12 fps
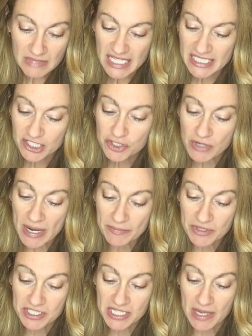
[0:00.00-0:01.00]
It had dropped
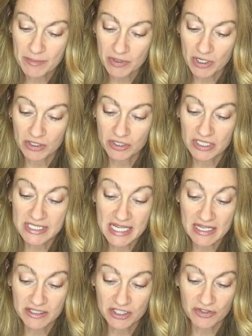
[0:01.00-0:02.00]
the temp a good
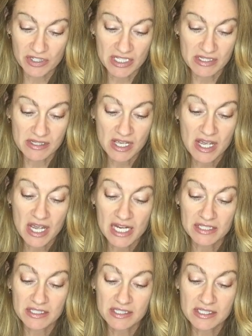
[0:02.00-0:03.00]
10 degrees,
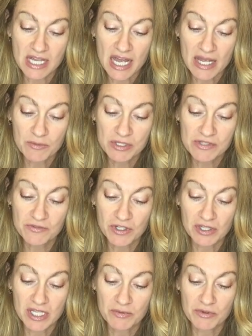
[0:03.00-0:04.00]
and the sky was
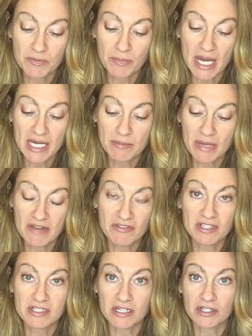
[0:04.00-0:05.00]
filling with
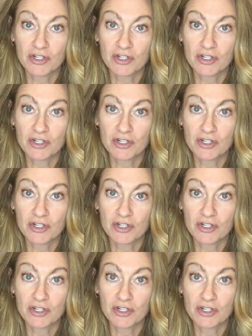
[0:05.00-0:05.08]
bottom-heavy dark